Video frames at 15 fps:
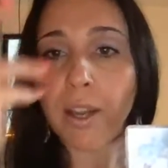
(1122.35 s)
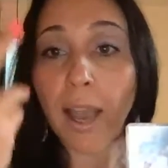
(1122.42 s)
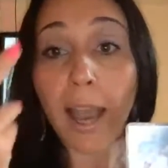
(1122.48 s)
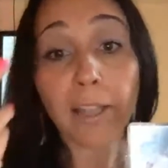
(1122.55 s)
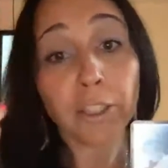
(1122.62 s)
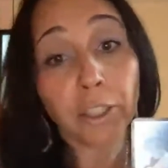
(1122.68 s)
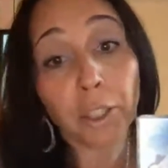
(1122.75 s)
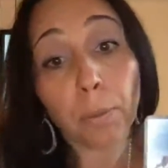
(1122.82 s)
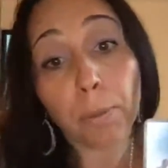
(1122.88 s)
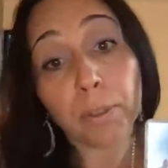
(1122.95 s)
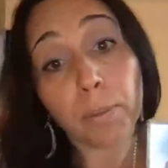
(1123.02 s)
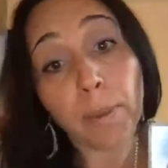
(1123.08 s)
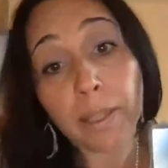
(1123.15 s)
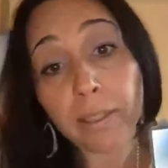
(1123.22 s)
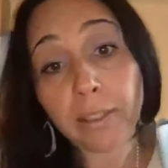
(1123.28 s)
actually your
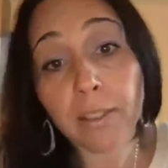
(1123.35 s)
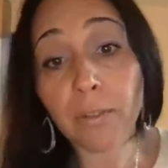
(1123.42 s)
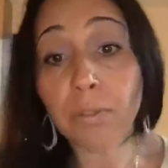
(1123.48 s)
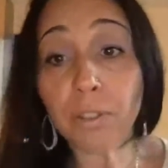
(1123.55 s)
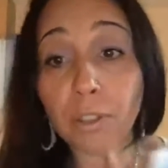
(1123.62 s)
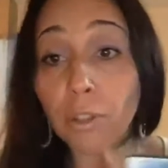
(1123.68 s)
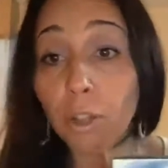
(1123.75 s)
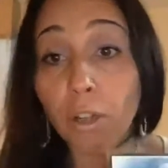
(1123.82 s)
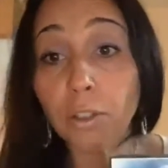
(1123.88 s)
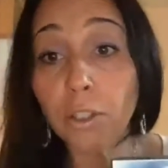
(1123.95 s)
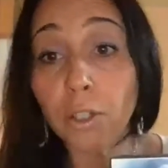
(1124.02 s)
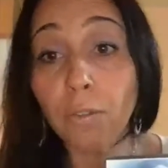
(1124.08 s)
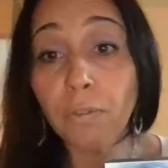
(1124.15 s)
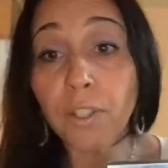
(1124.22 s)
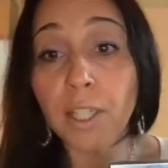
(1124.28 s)
perspective starts
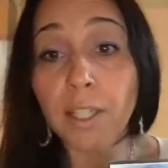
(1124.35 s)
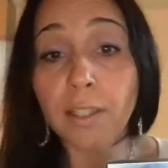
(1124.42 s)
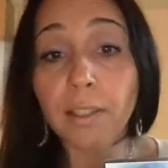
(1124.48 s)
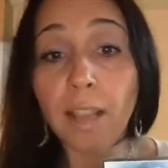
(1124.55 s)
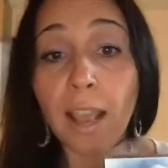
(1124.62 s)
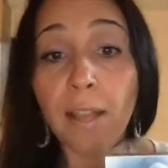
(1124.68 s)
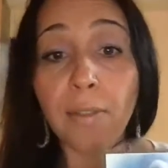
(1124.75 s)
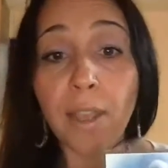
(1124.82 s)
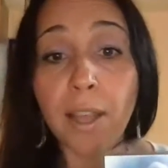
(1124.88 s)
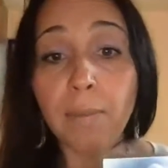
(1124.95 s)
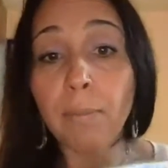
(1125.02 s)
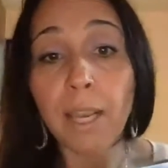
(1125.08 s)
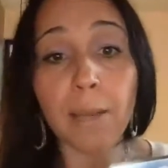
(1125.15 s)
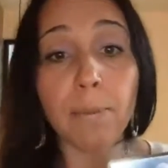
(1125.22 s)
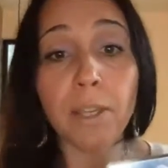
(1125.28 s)
shifting, and
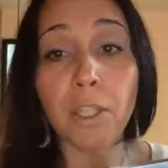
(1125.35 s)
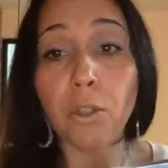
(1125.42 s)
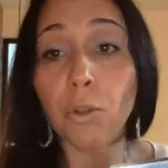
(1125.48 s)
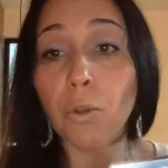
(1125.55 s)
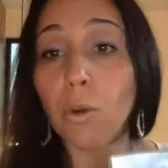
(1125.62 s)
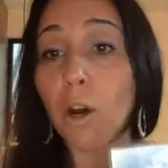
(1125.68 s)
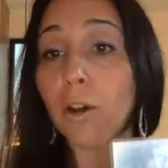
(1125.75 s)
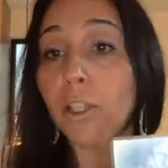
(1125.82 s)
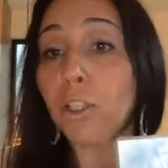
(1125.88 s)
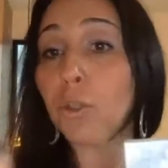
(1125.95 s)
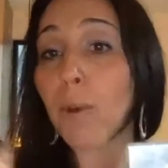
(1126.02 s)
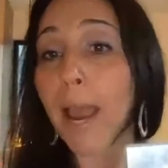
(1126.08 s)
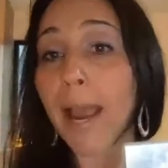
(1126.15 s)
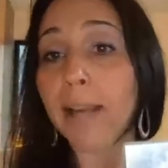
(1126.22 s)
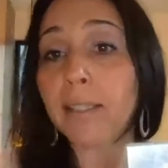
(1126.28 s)
then maybe you are
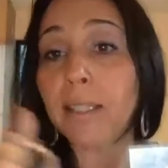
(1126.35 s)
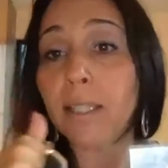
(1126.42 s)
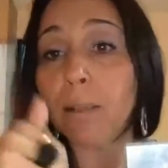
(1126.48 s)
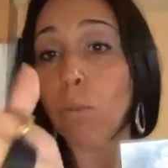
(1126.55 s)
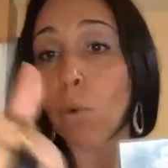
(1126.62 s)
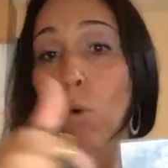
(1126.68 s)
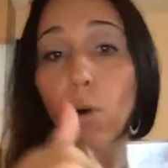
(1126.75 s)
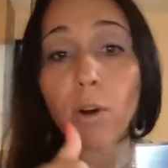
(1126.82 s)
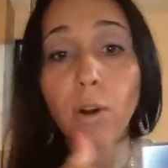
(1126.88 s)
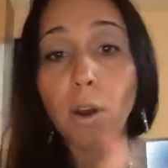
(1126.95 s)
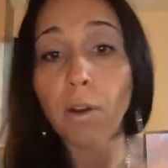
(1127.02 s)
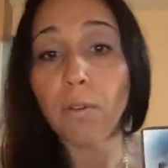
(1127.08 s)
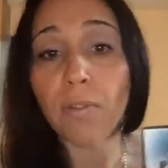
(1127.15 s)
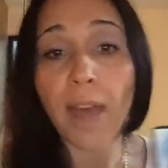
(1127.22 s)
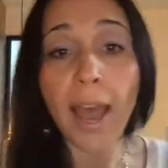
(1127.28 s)
attracting more
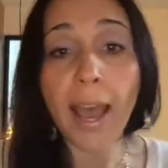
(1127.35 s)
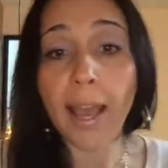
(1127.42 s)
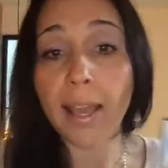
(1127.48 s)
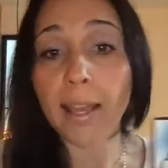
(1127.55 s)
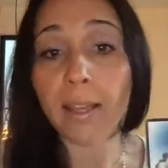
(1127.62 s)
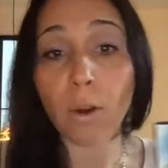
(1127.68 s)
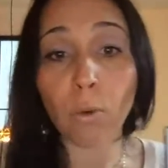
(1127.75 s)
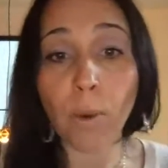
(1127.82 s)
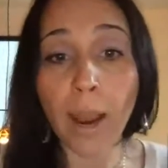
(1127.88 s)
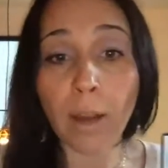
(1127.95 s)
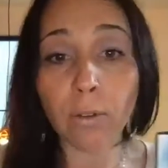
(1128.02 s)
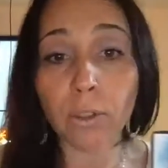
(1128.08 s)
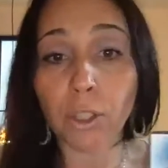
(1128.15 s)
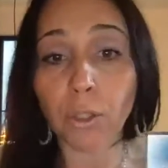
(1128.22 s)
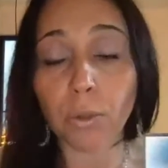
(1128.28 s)
of that
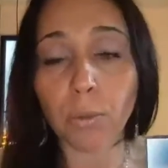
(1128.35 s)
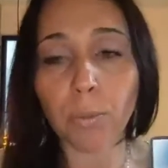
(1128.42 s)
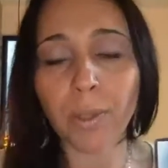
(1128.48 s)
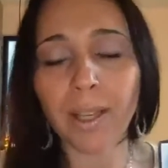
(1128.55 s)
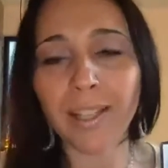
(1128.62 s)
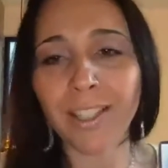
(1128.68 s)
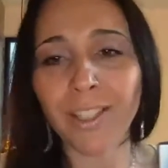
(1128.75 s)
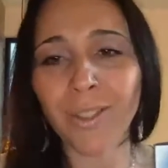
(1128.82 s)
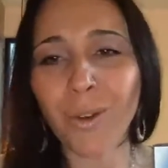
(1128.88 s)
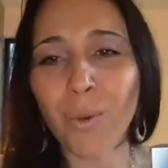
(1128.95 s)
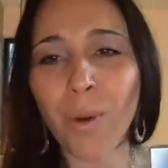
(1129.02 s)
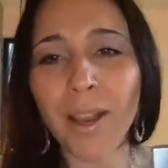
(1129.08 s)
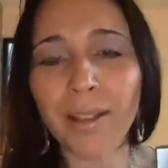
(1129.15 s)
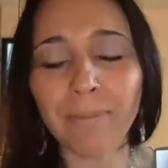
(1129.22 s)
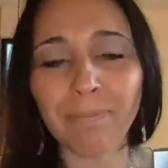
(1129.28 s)
around you. But you know
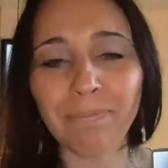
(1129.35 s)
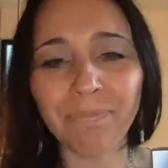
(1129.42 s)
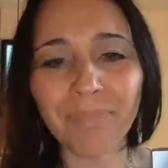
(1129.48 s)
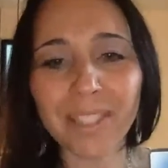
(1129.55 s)
what?